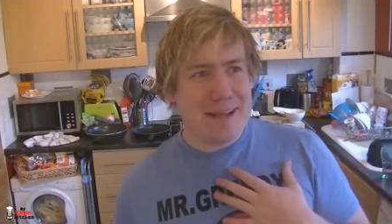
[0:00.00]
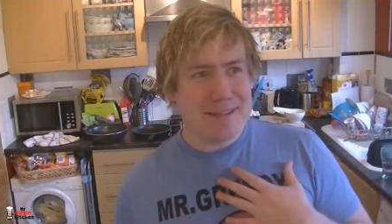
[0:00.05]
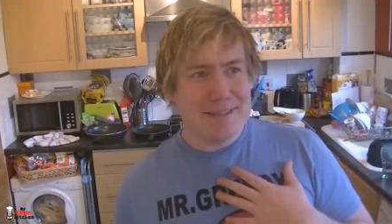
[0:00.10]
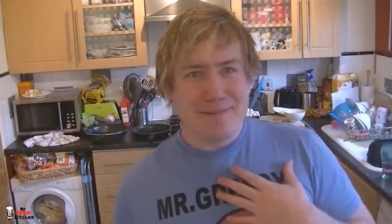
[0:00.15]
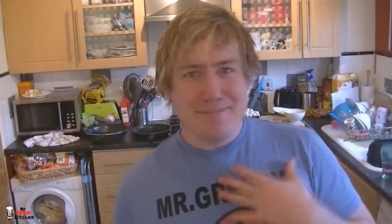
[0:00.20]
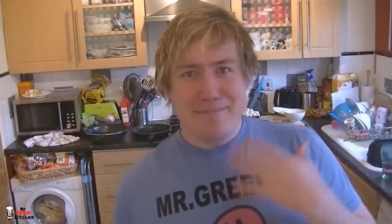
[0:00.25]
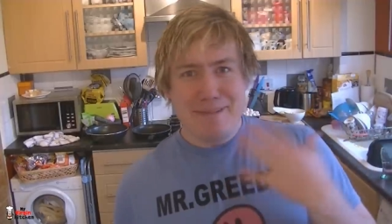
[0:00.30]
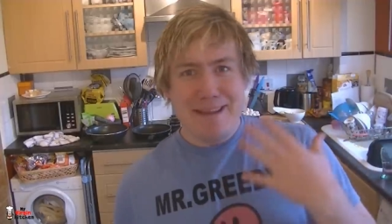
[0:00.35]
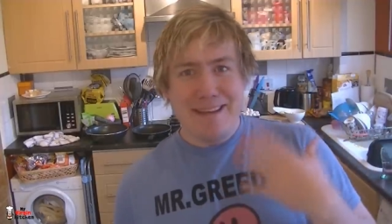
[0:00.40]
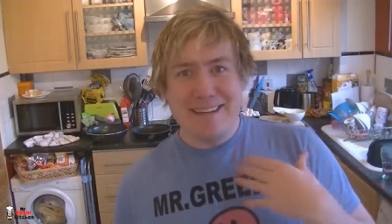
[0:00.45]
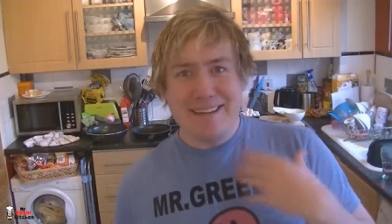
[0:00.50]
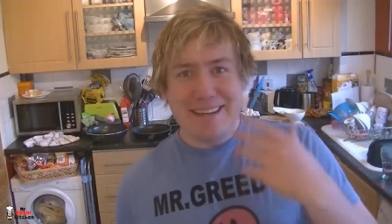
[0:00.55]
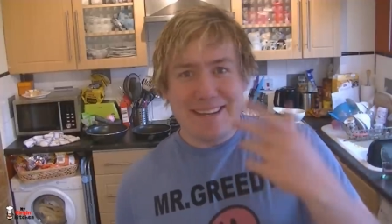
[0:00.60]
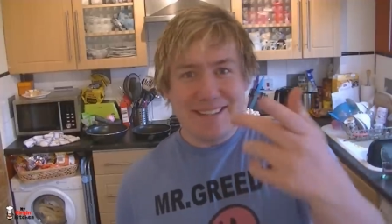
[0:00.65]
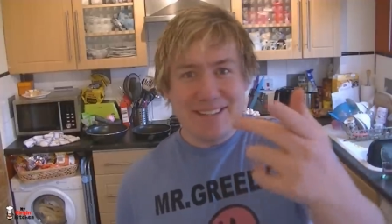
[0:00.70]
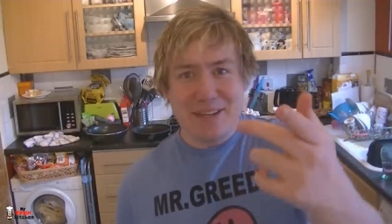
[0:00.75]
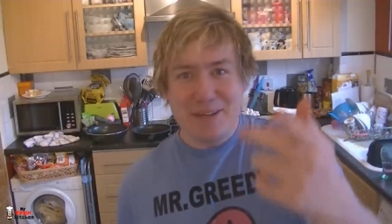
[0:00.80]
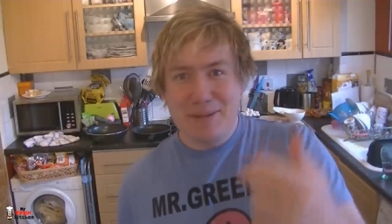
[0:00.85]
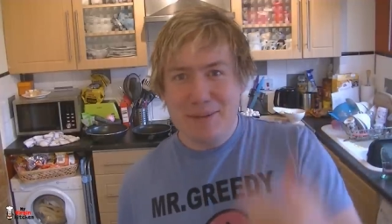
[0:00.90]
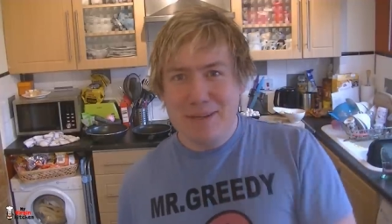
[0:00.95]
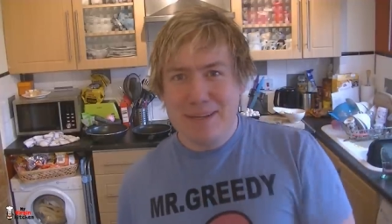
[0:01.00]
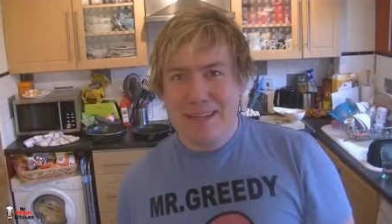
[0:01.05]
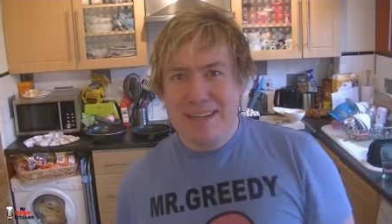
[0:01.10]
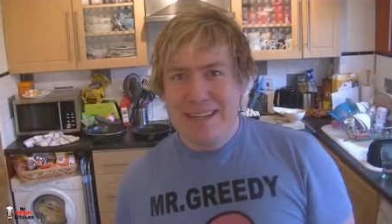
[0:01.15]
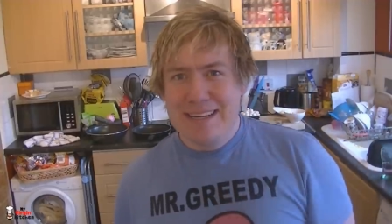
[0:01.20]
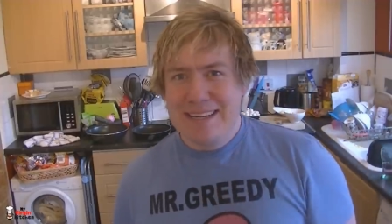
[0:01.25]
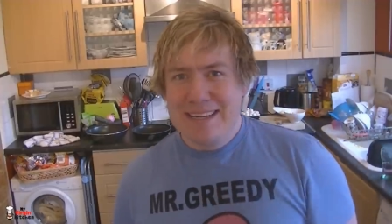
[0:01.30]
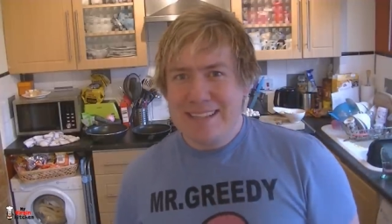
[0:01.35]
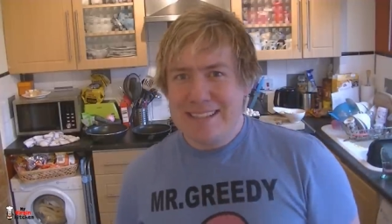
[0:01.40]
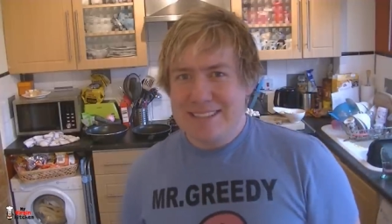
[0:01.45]
as in me and you,
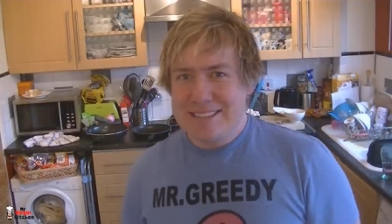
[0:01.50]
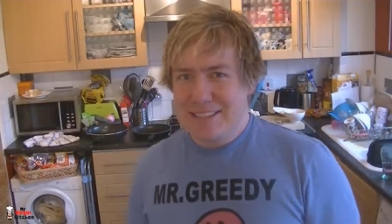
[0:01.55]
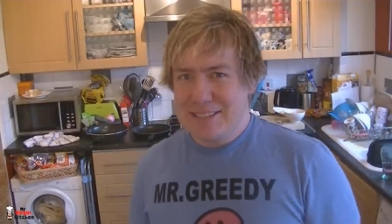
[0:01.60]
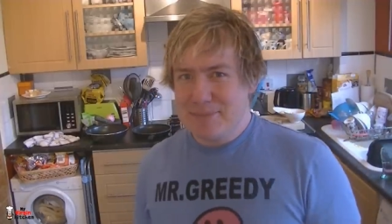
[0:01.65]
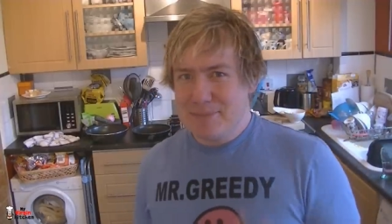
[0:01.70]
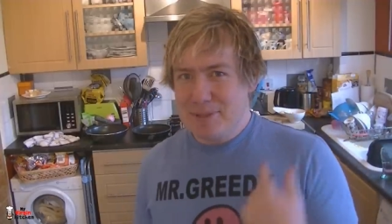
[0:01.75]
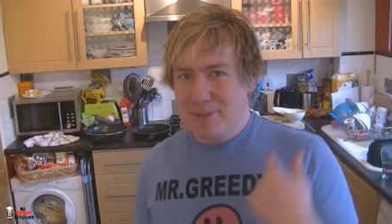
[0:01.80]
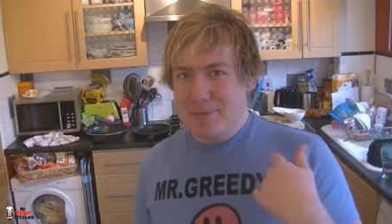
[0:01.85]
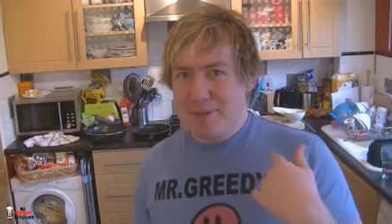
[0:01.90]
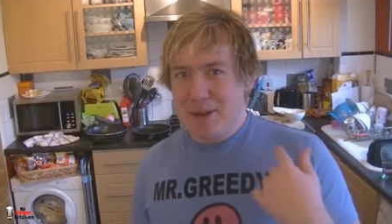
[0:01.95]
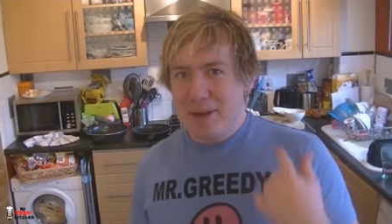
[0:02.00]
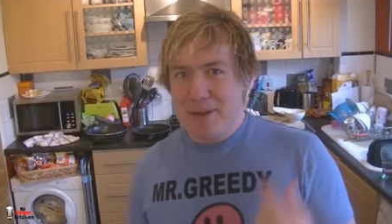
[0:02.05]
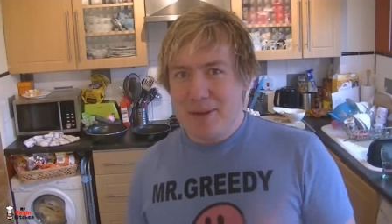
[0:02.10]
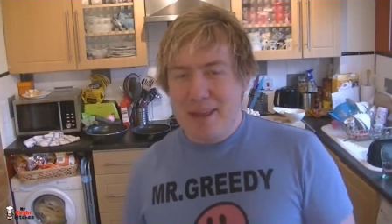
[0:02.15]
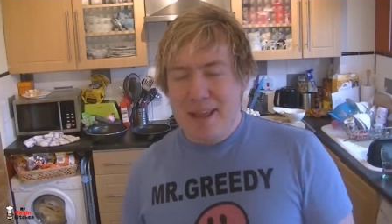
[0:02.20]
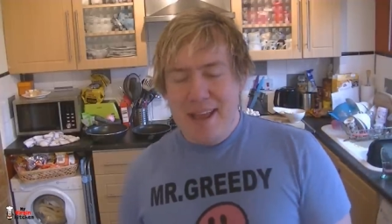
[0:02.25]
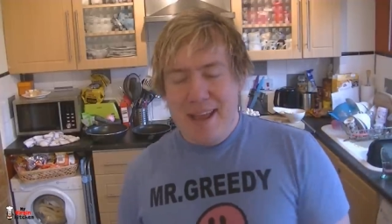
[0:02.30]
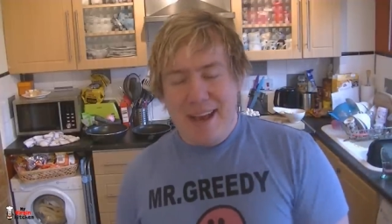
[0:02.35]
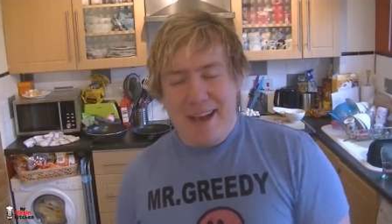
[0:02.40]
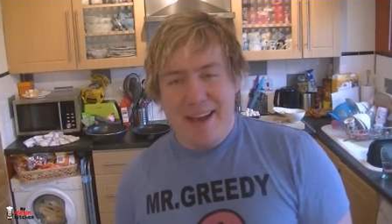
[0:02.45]
just me on my own,